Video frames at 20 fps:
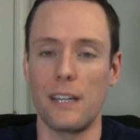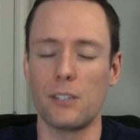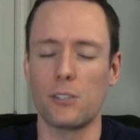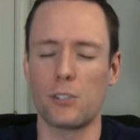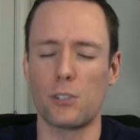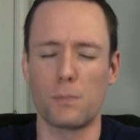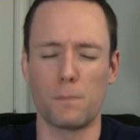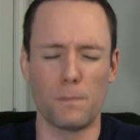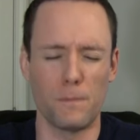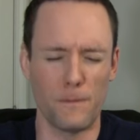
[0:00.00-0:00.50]

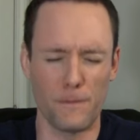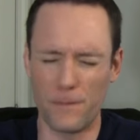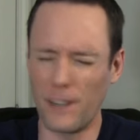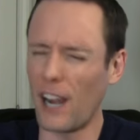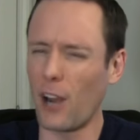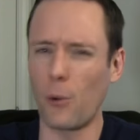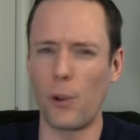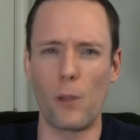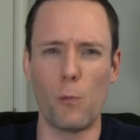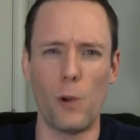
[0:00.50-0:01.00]
it's
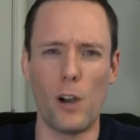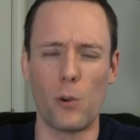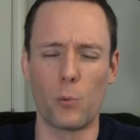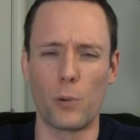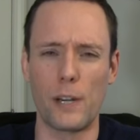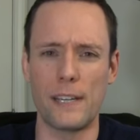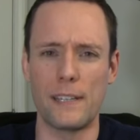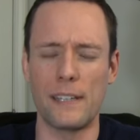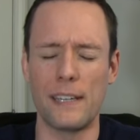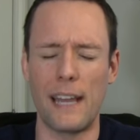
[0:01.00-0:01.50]
very well
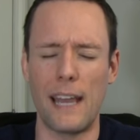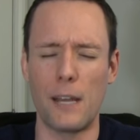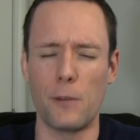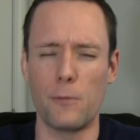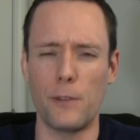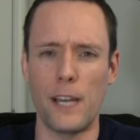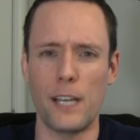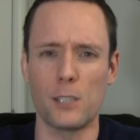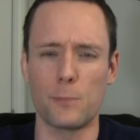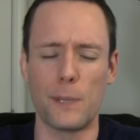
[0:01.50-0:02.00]
written,
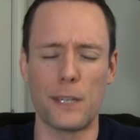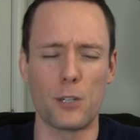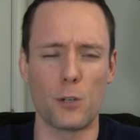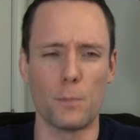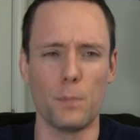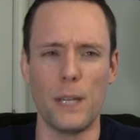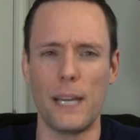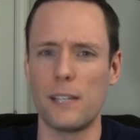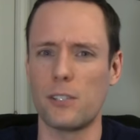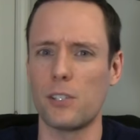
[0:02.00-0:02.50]
and
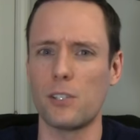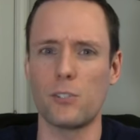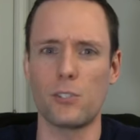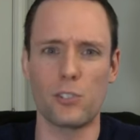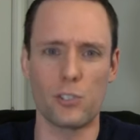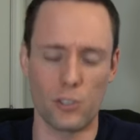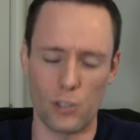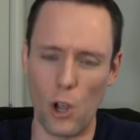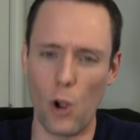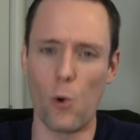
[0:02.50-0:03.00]
Fassbender plays it
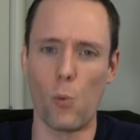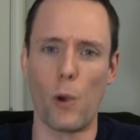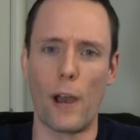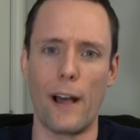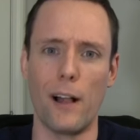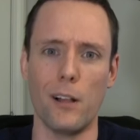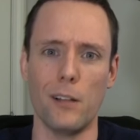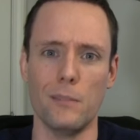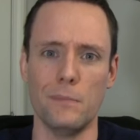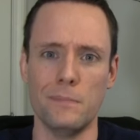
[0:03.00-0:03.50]
so
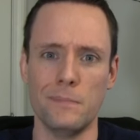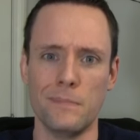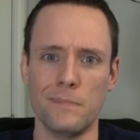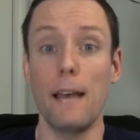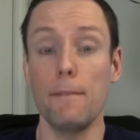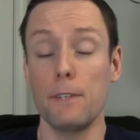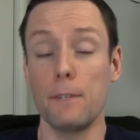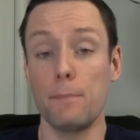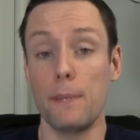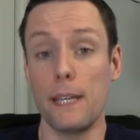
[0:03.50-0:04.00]
well.
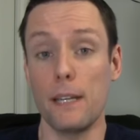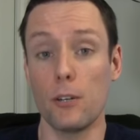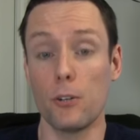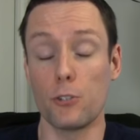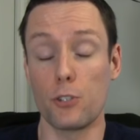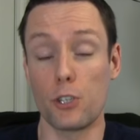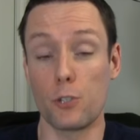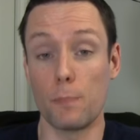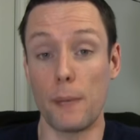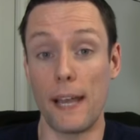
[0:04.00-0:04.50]
Evan
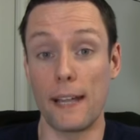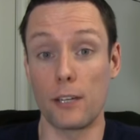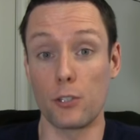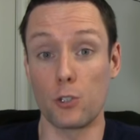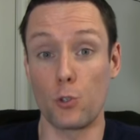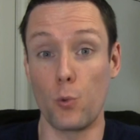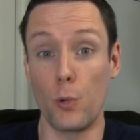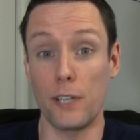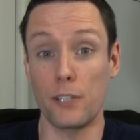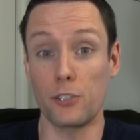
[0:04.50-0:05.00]
Peters is back
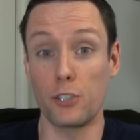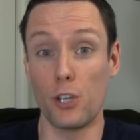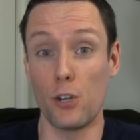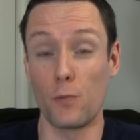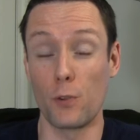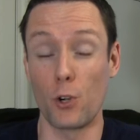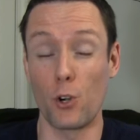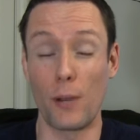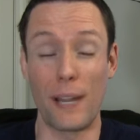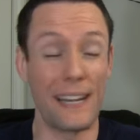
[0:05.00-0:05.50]
as
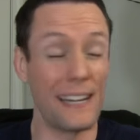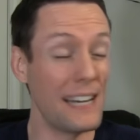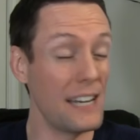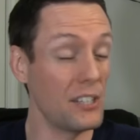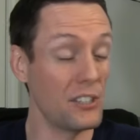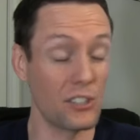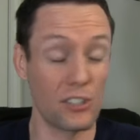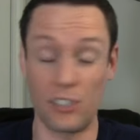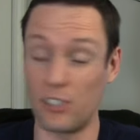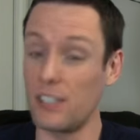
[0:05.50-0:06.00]
Quicksilver, and
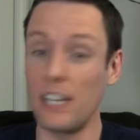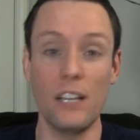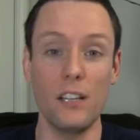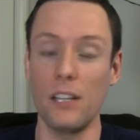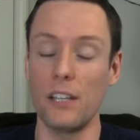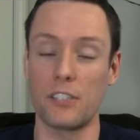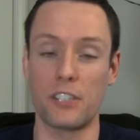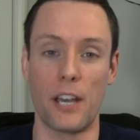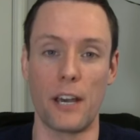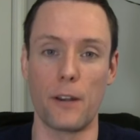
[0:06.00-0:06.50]
he's
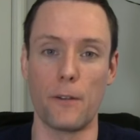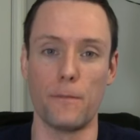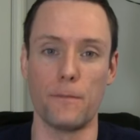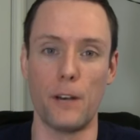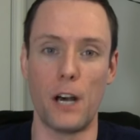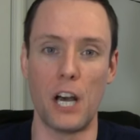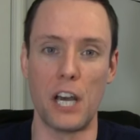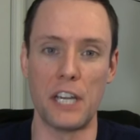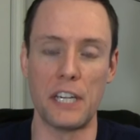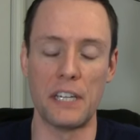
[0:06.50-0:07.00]
still a ton of
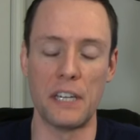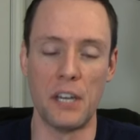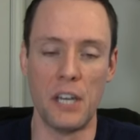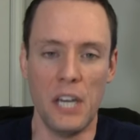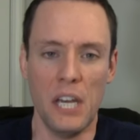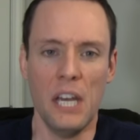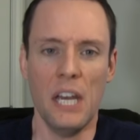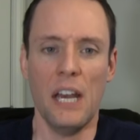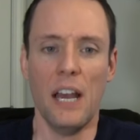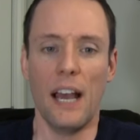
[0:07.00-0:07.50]
fun.
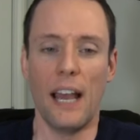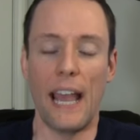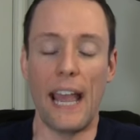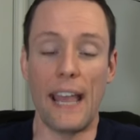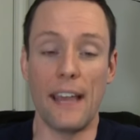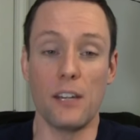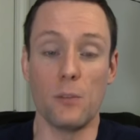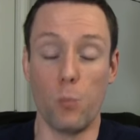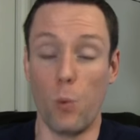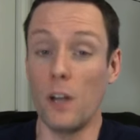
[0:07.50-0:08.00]

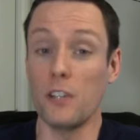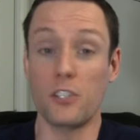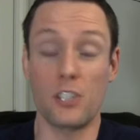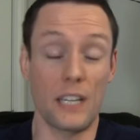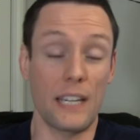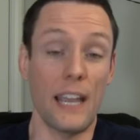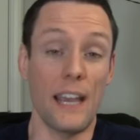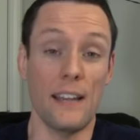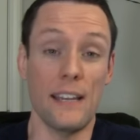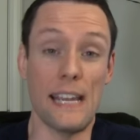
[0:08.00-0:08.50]
And once
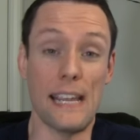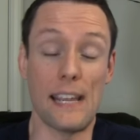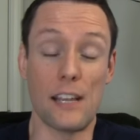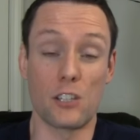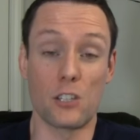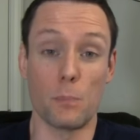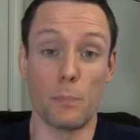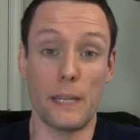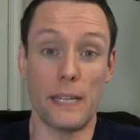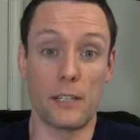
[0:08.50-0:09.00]
again, he
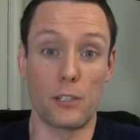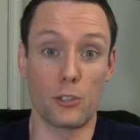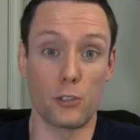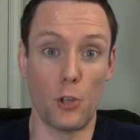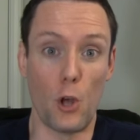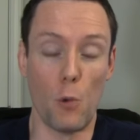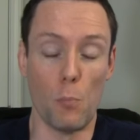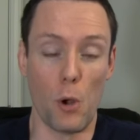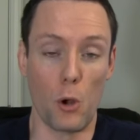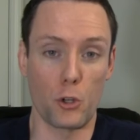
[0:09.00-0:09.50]
gets a big
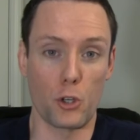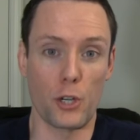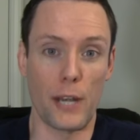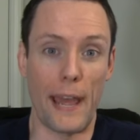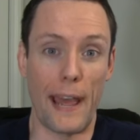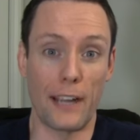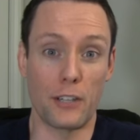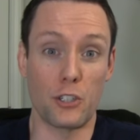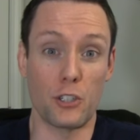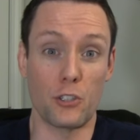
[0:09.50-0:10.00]
slow motion
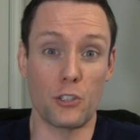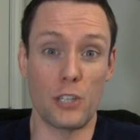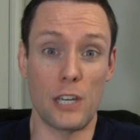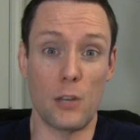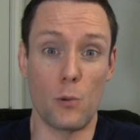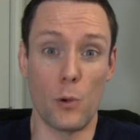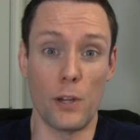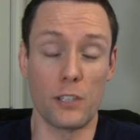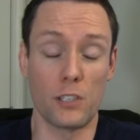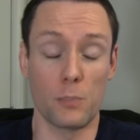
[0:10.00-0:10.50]
action
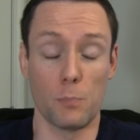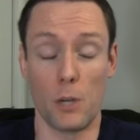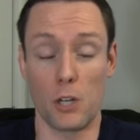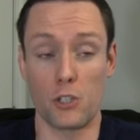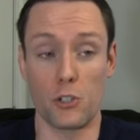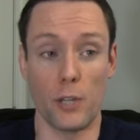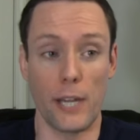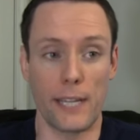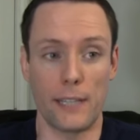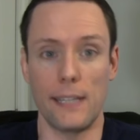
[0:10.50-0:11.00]
sequence,
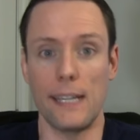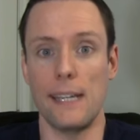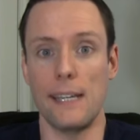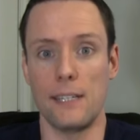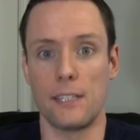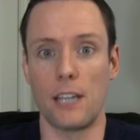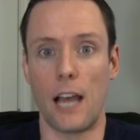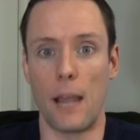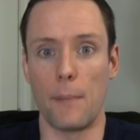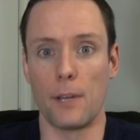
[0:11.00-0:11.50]
much like
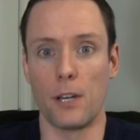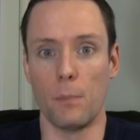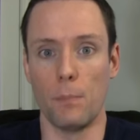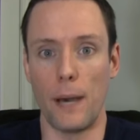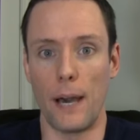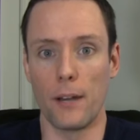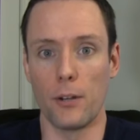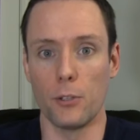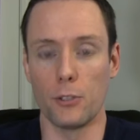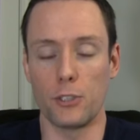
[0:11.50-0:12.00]
the time in a
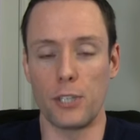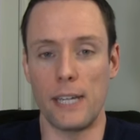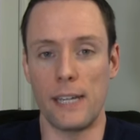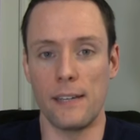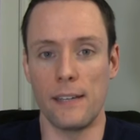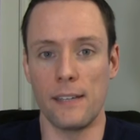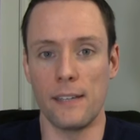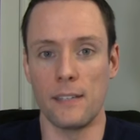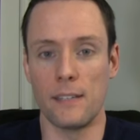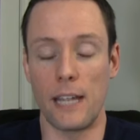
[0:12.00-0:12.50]
bottle
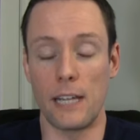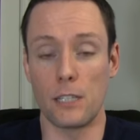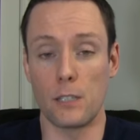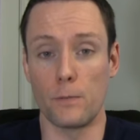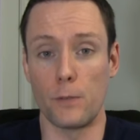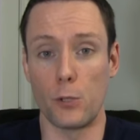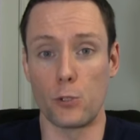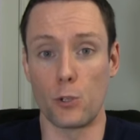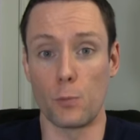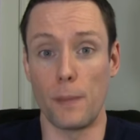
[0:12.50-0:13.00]
scene in Days
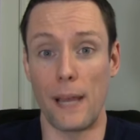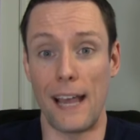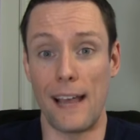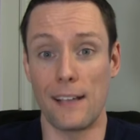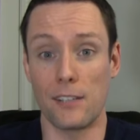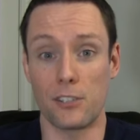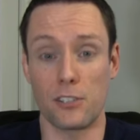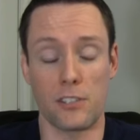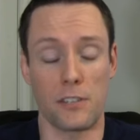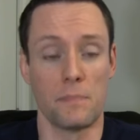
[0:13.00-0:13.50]
of Future
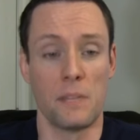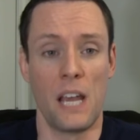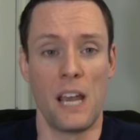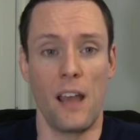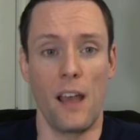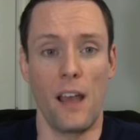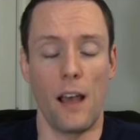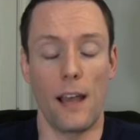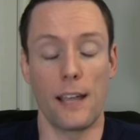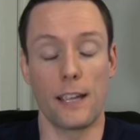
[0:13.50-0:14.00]
Past.
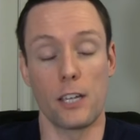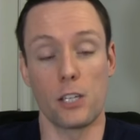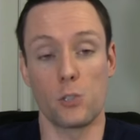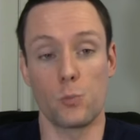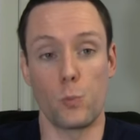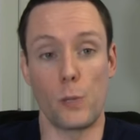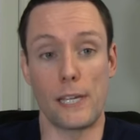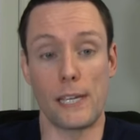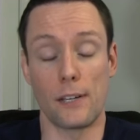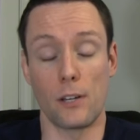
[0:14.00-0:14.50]
I
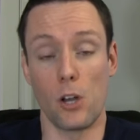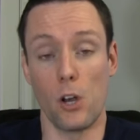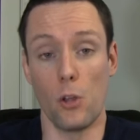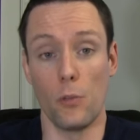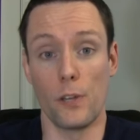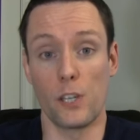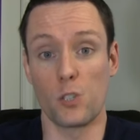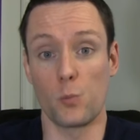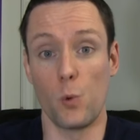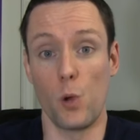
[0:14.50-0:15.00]
guess we can call
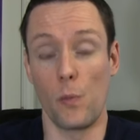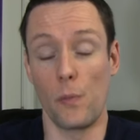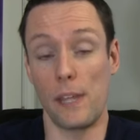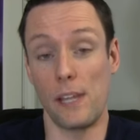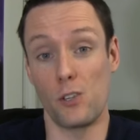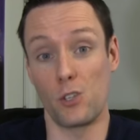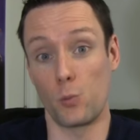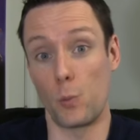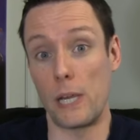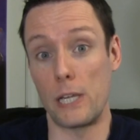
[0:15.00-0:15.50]
this one
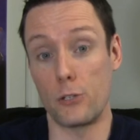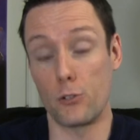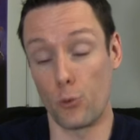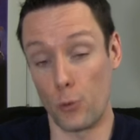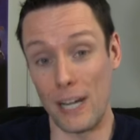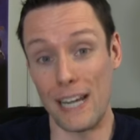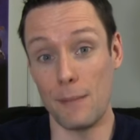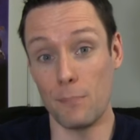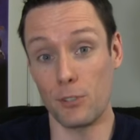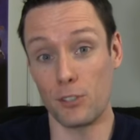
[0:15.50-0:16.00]
the sweet
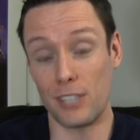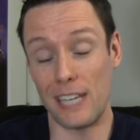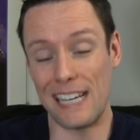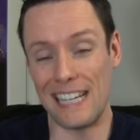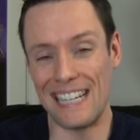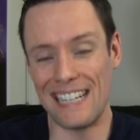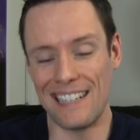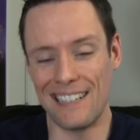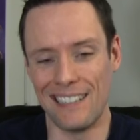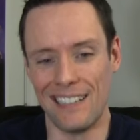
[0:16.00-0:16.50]
dream
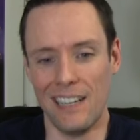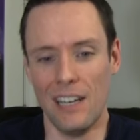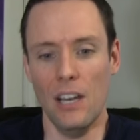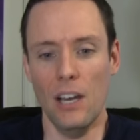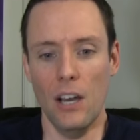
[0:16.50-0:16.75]
scene.